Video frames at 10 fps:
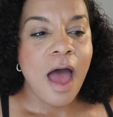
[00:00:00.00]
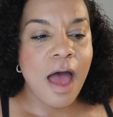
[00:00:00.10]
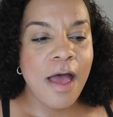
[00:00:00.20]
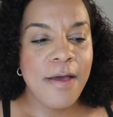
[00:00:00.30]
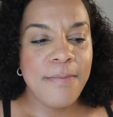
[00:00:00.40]

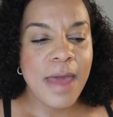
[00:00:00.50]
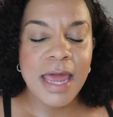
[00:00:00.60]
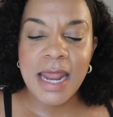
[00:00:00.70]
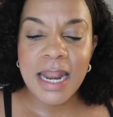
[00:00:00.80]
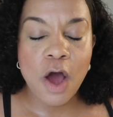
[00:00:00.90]

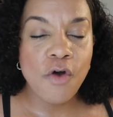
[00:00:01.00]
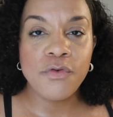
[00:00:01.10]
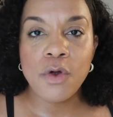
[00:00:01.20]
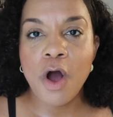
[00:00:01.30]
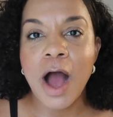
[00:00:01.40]
And
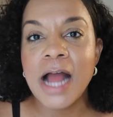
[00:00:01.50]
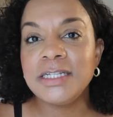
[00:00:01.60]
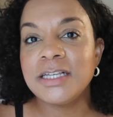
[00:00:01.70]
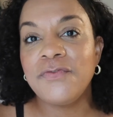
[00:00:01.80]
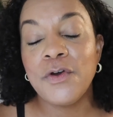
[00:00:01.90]
overall, I
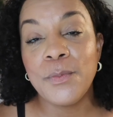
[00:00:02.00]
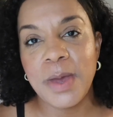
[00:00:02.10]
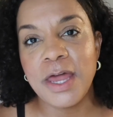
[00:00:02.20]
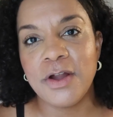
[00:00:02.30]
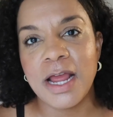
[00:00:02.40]
just feel
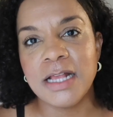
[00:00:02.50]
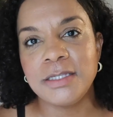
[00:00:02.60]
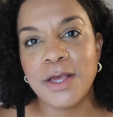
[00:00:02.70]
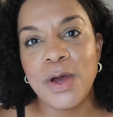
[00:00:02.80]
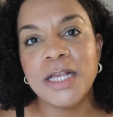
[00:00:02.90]
better. And
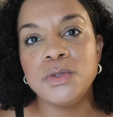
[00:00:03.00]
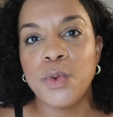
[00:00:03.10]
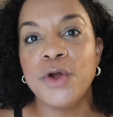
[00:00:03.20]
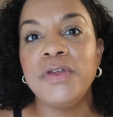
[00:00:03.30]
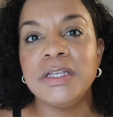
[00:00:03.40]
so it's
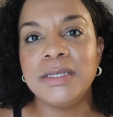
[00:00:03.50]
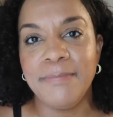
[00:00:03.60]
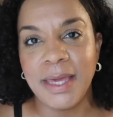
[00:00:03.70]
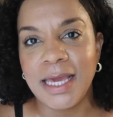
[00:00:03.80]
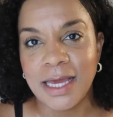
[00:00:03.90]
worth it to
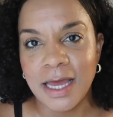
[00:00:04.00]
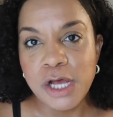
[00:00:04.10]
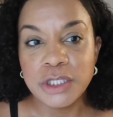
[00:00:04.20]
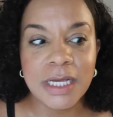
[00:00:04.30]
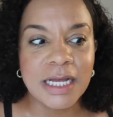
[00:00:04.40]
me
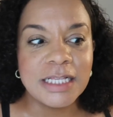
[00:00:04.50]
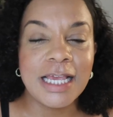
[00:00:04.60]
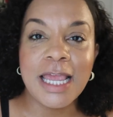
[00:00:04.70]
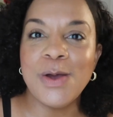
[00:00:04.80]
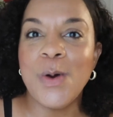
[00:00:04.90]
to
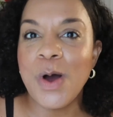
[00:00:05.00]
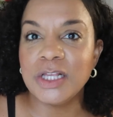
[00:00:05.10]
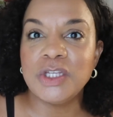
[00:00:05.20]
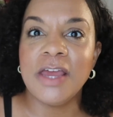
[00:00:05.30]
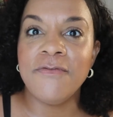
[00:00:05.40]
continue
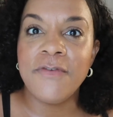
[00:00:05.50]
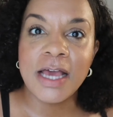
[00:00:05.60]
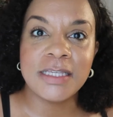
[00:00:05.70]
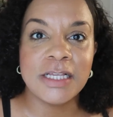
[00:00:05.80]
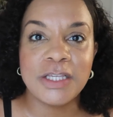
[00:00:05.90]
on to
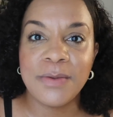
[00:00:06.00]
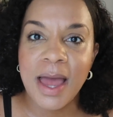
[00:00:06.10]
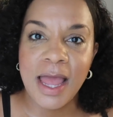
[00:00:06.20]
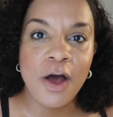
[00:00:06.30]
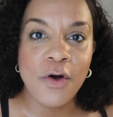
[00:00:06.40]
invest into
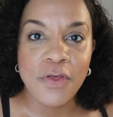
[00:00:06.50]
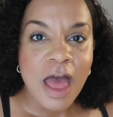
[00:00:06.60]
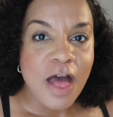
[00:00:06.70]
my health.